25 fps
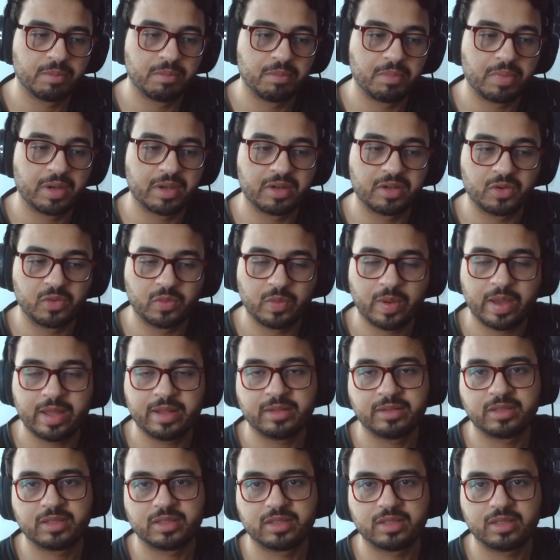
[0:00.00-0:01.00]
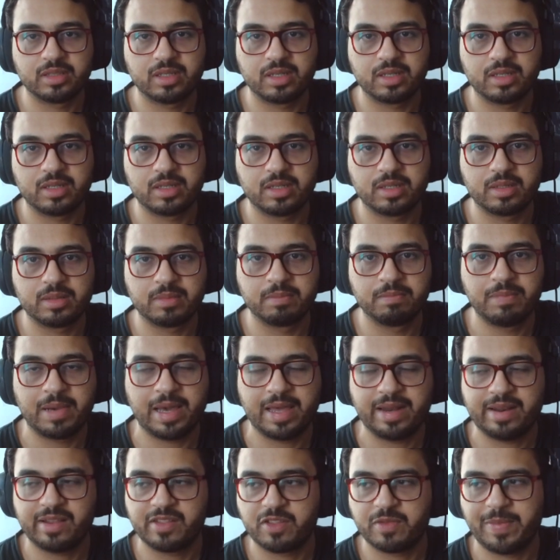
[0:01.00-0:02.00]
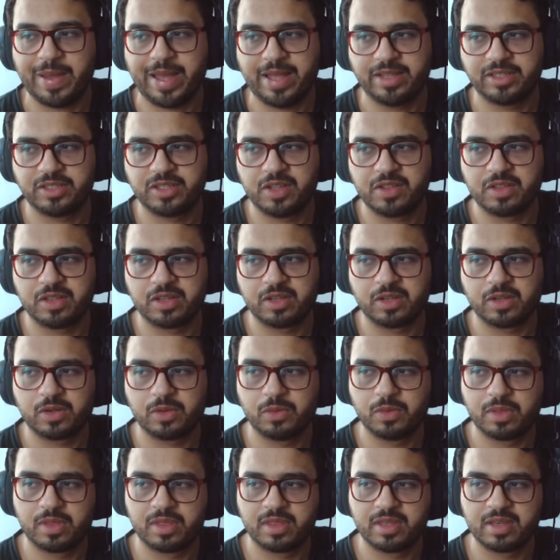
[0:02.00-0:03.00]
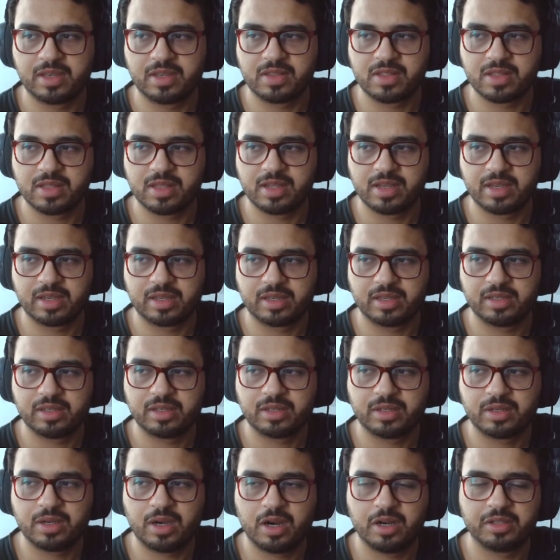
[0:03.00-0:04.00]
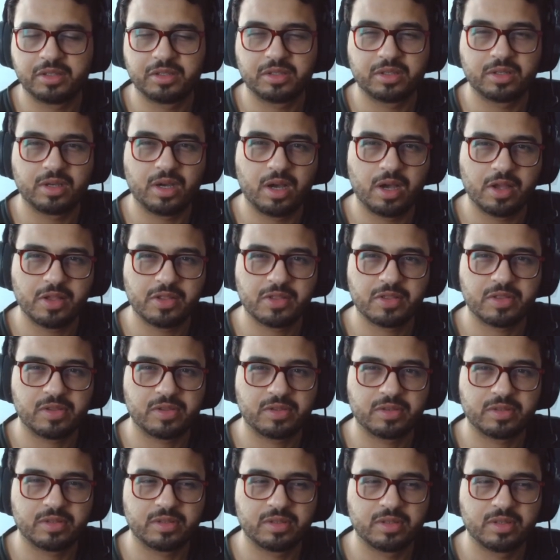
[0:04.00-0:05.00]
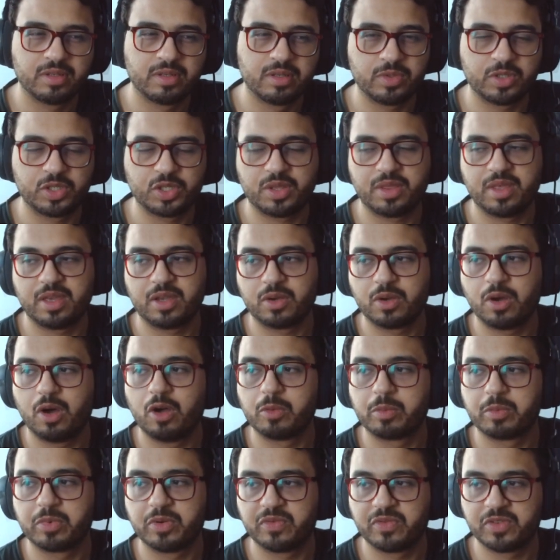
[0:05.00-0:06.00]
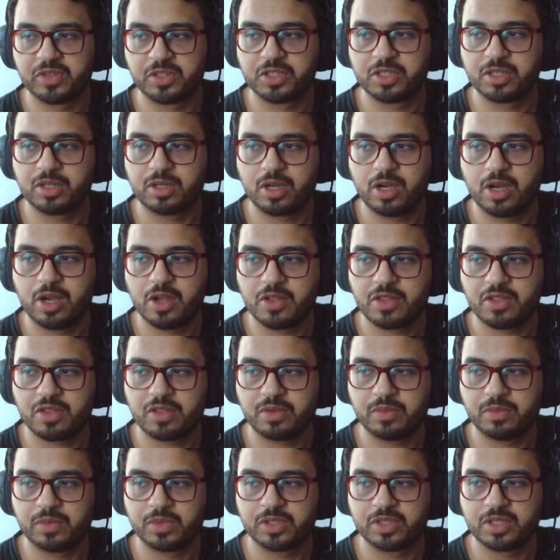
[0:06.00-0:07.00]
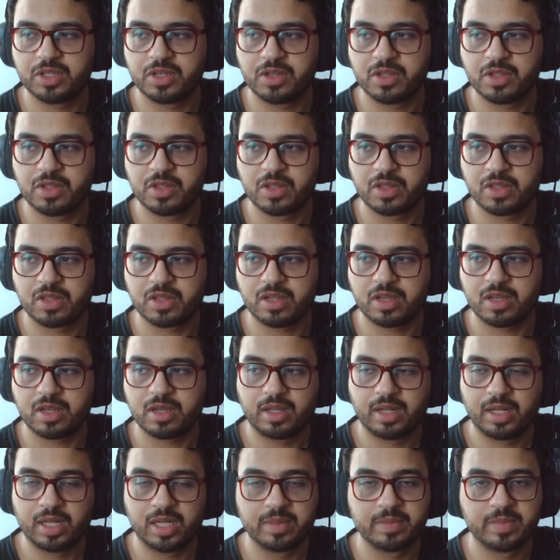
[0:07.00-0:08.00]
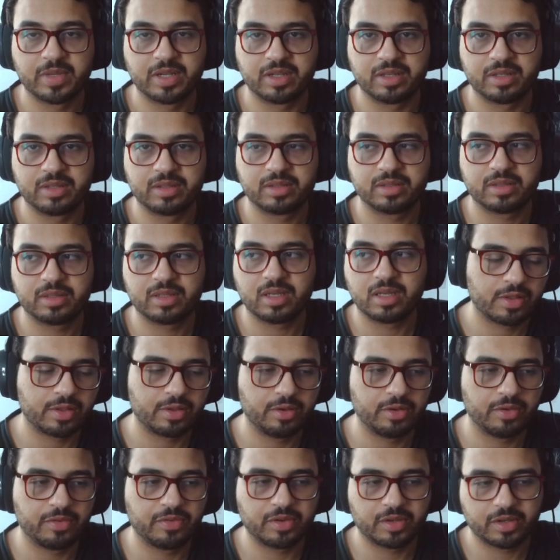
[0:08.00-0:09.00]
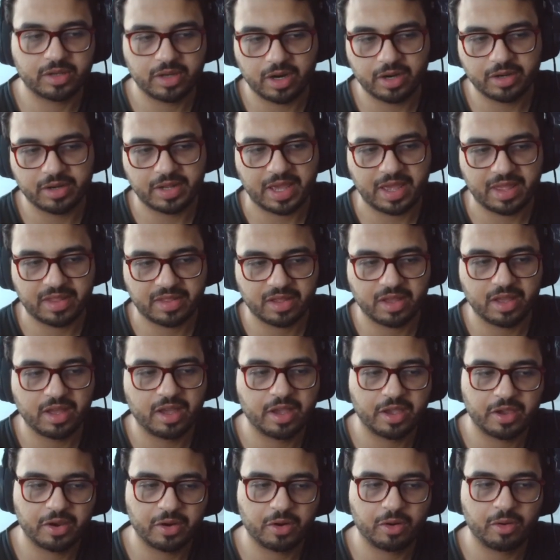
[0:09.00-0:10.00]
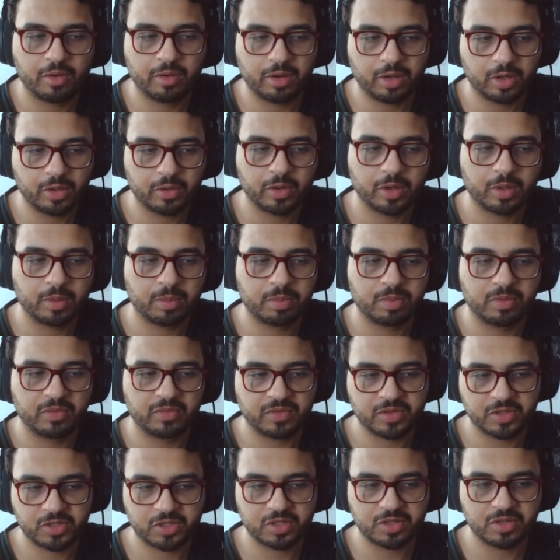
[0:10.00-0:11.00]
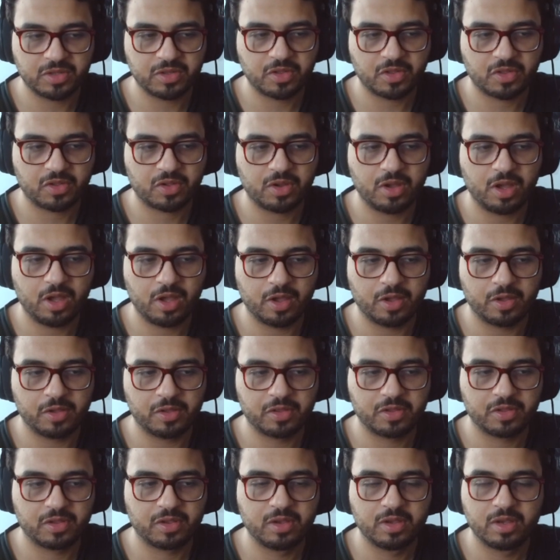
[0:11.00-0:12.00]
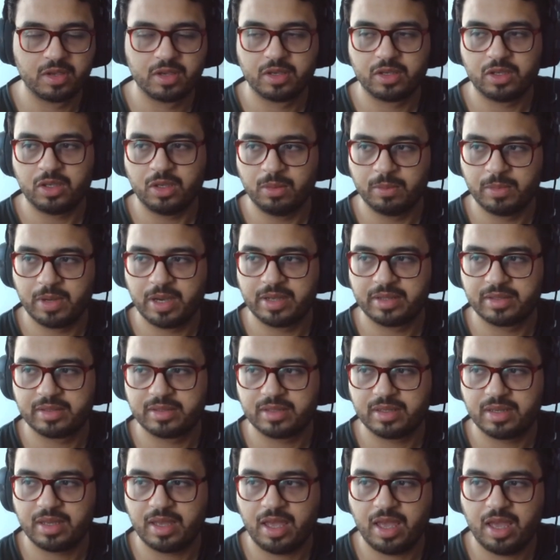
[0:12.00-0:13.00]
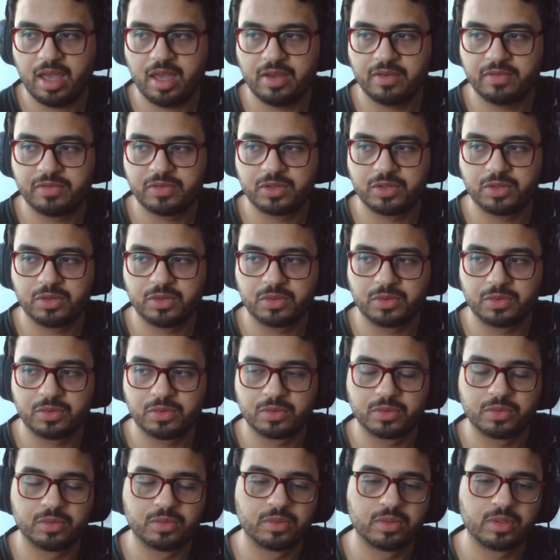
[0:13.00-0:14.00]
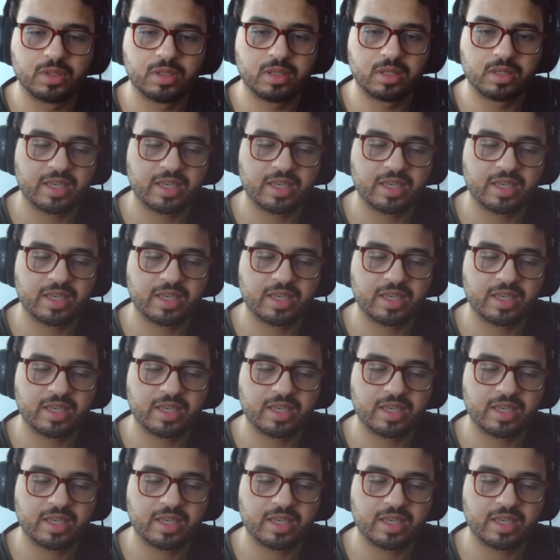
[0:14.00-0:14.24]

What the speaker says: But in Gwent, balance patches include things like card cost, which they call provision cost, which is limited. So if a card has a higher or lower provisions cost, you might have to